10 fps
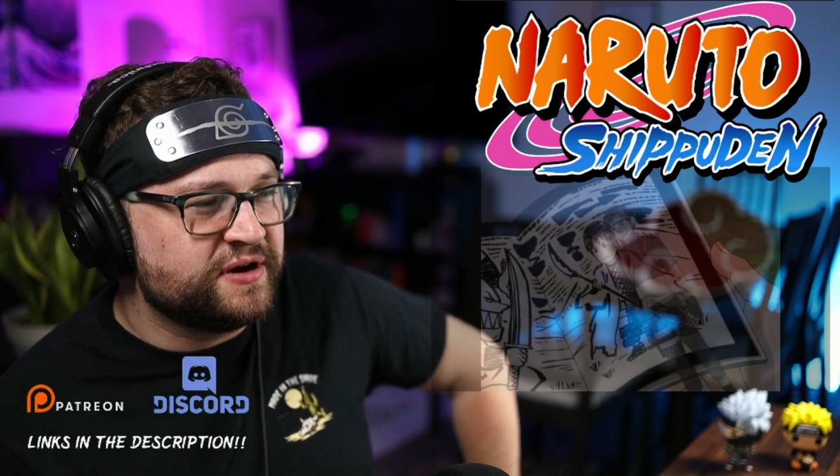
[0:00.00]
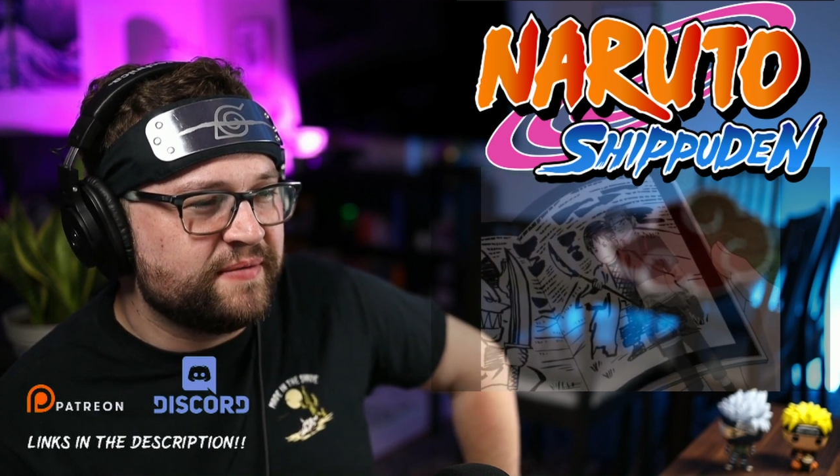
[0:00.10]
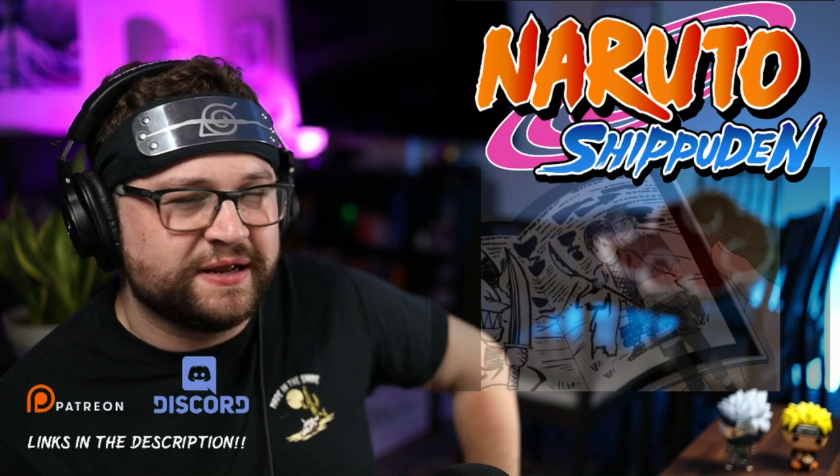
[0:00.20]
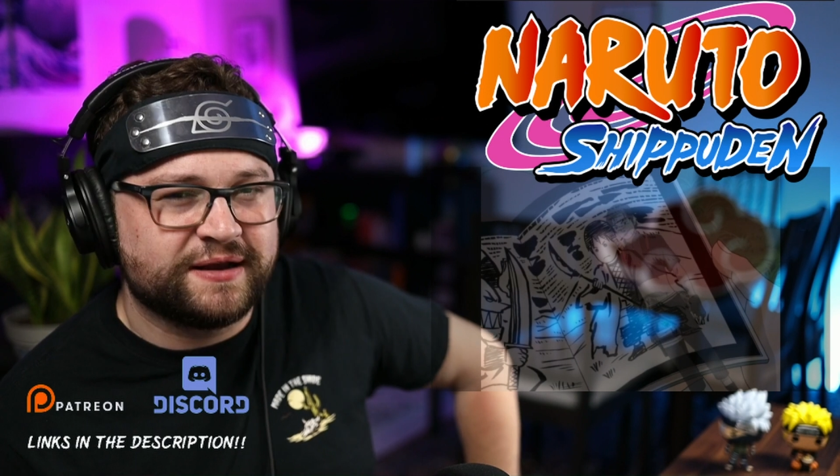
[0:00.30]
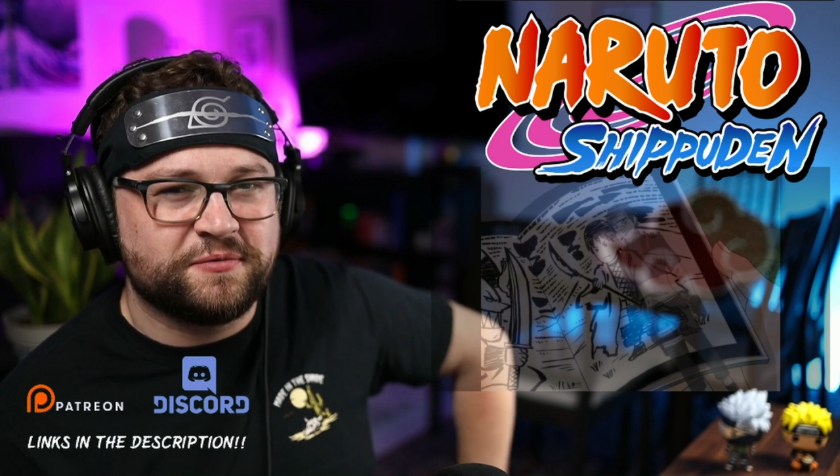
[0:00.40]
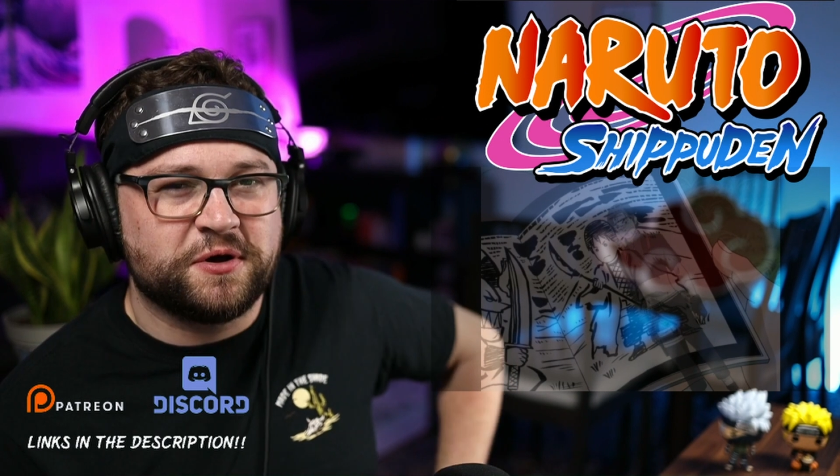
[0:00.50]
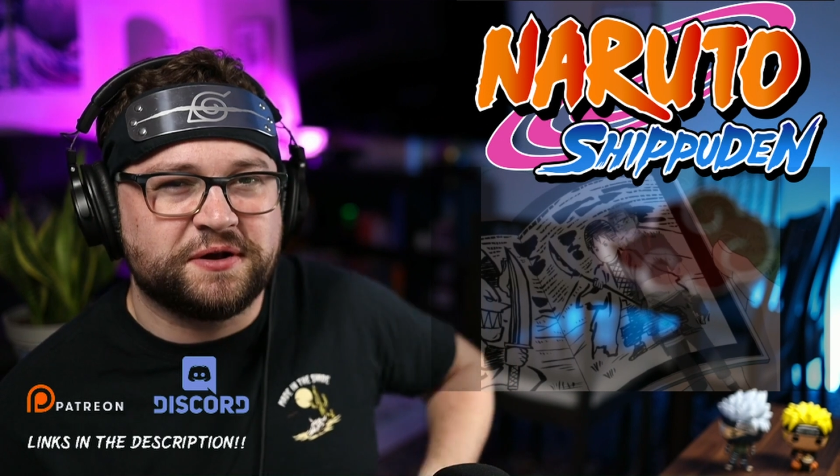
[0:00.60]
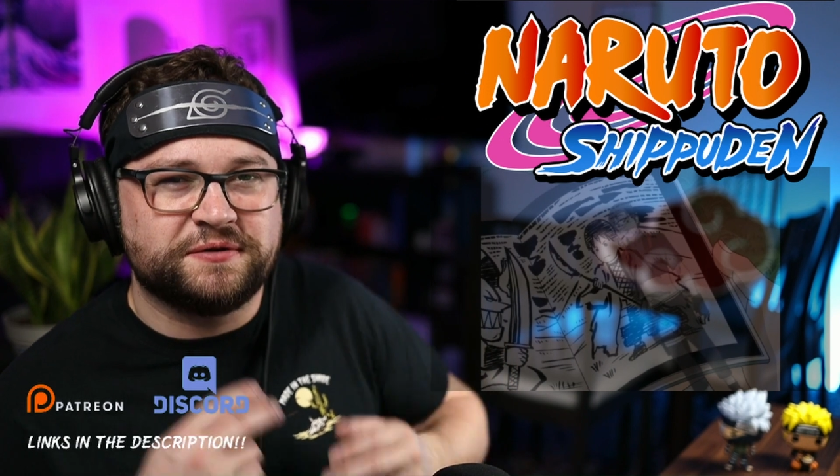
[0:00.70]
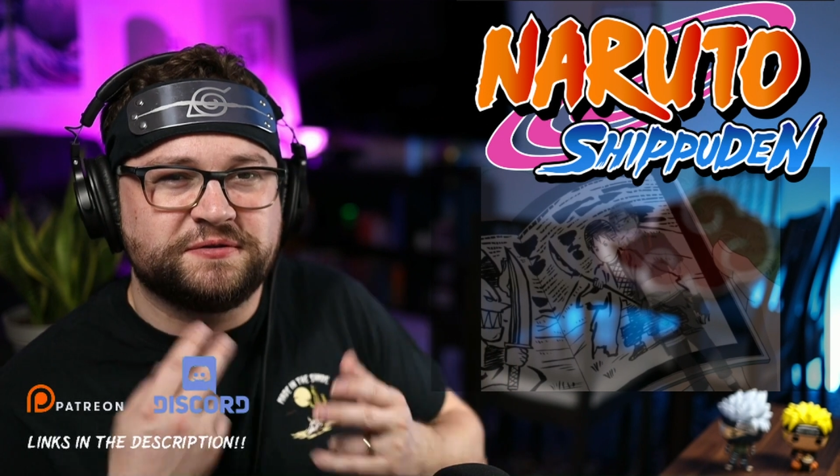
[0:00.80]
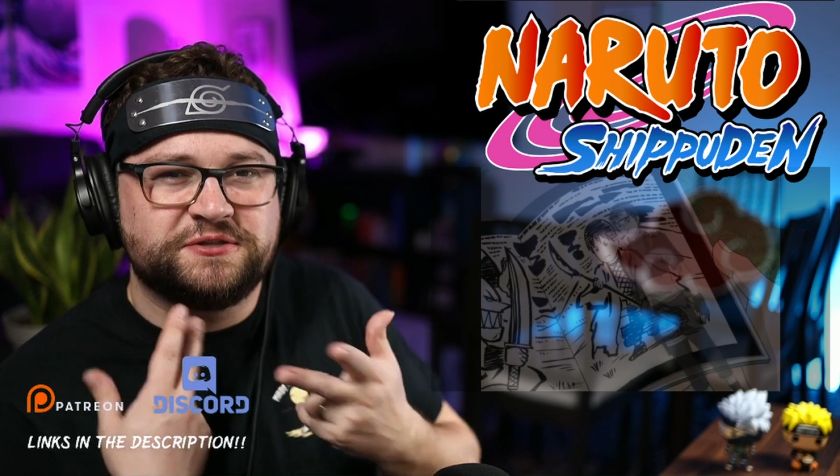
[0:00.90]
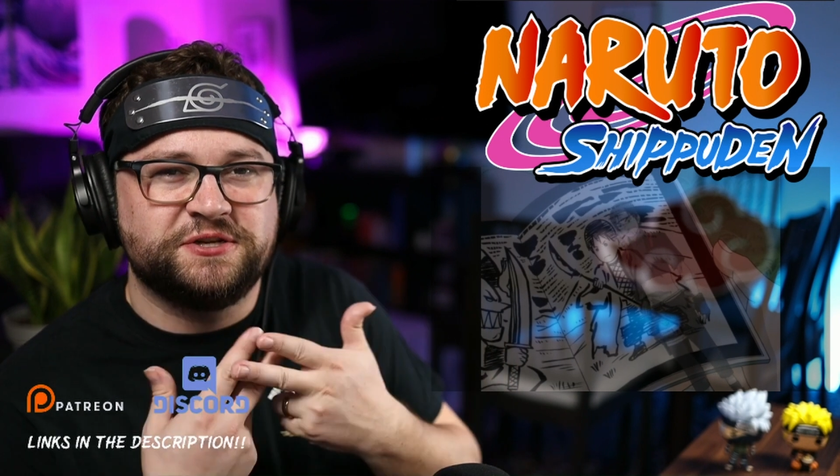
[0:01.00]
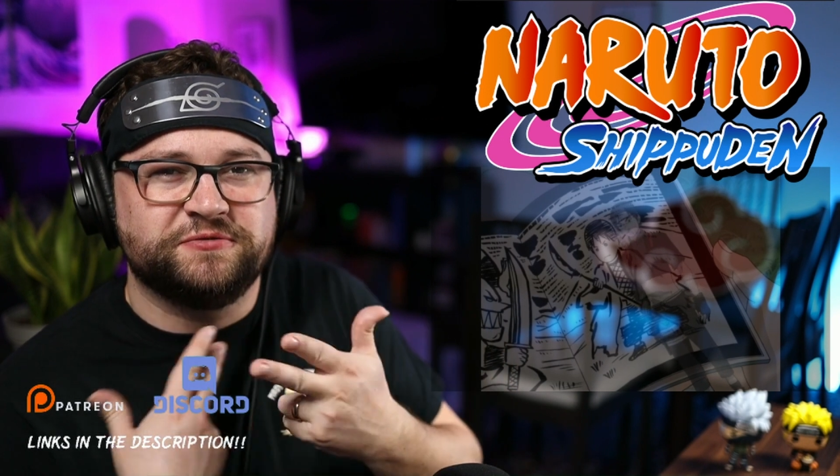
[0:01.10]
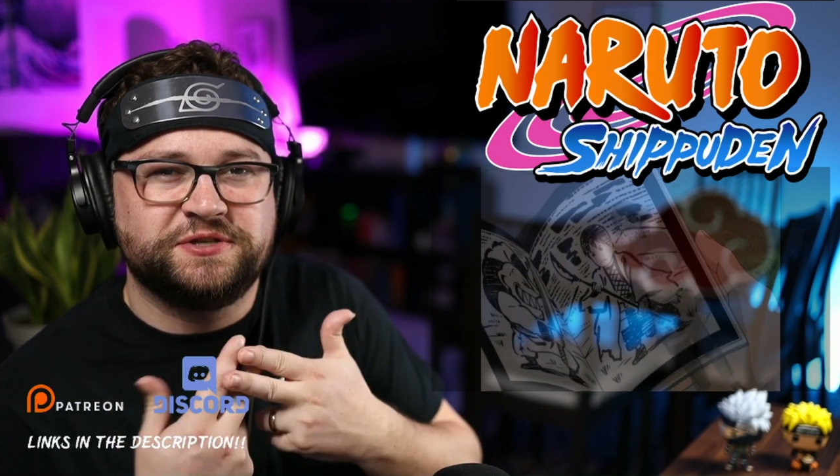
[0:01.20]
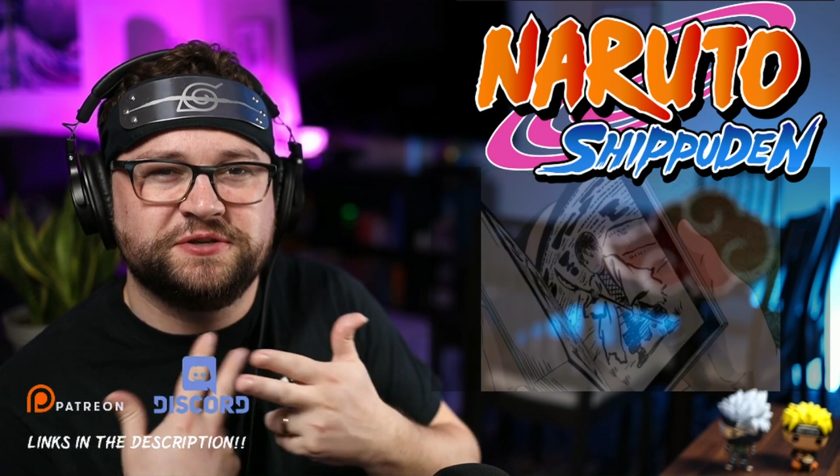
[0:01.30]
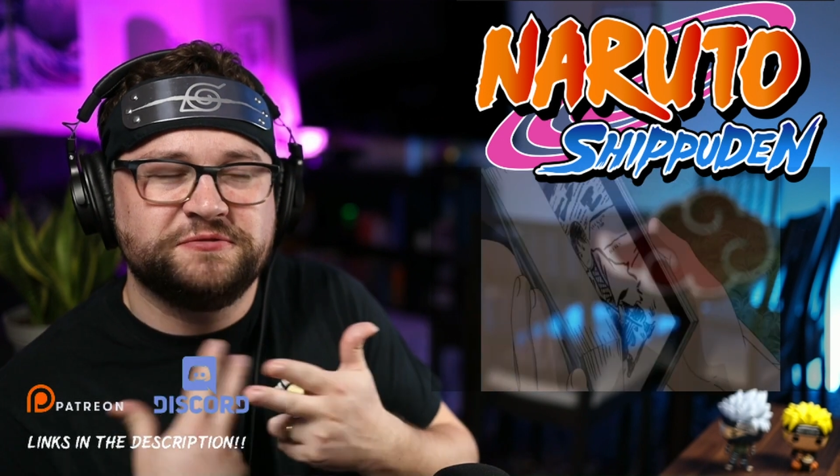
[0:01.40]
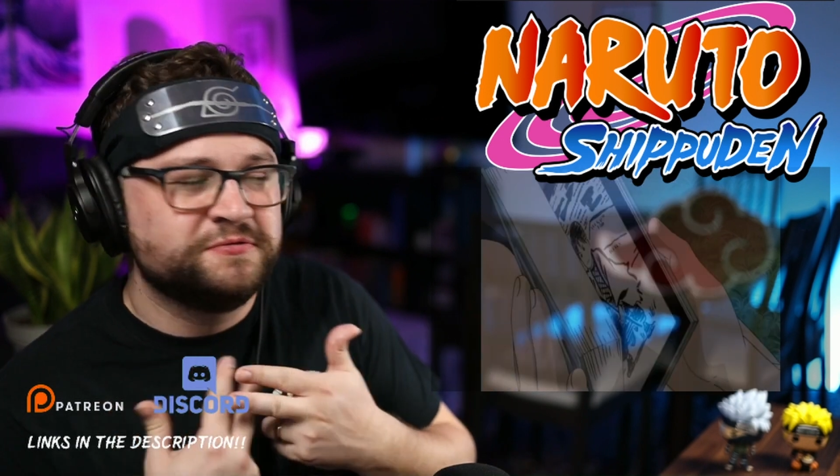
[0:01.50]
I mean, come on. Two and two.